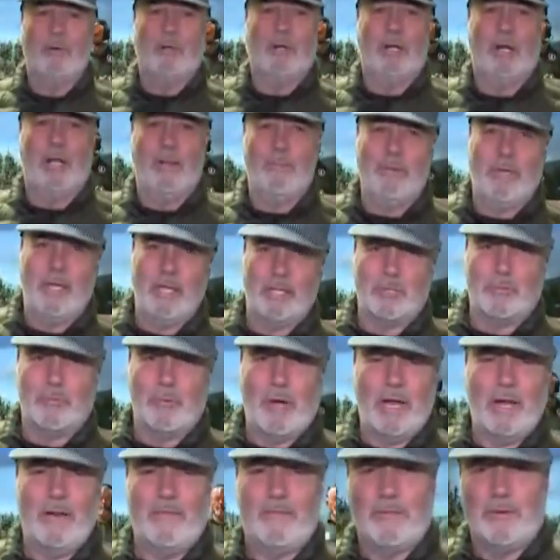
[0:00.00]
Club gets
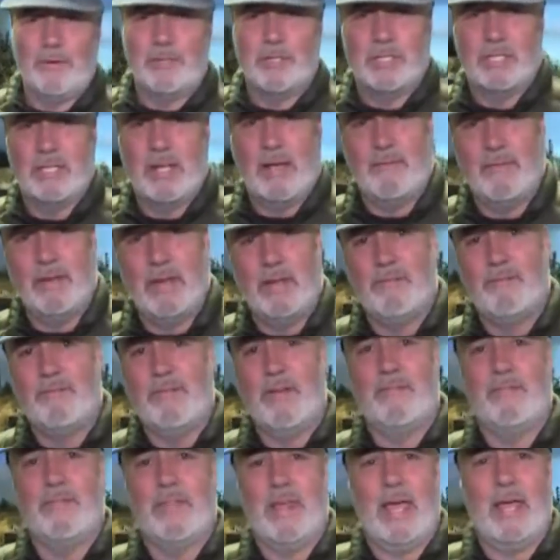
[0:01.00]
ready for its
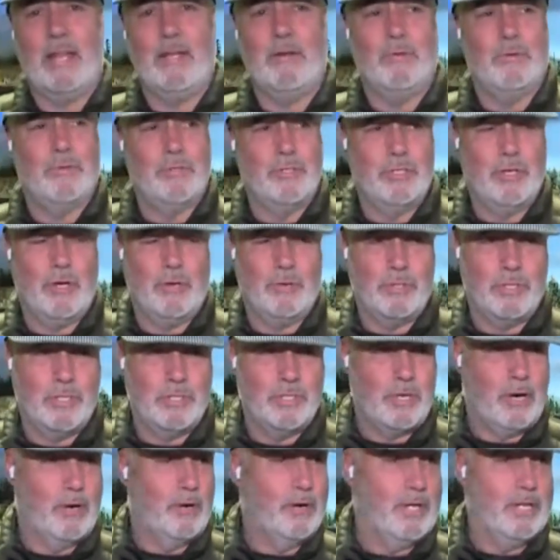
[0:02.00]
75th annual show
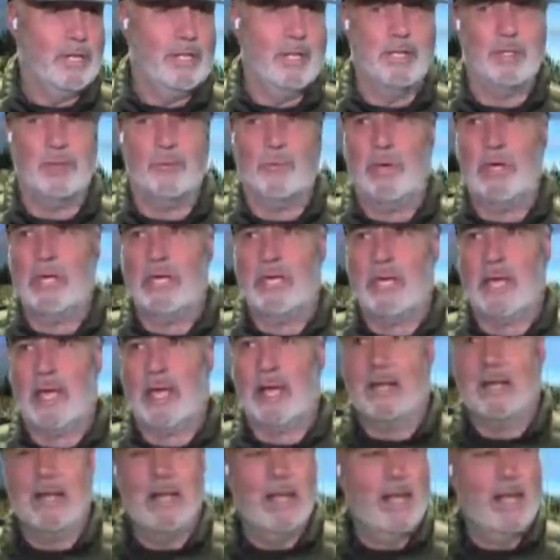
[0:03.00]
starting this weekend.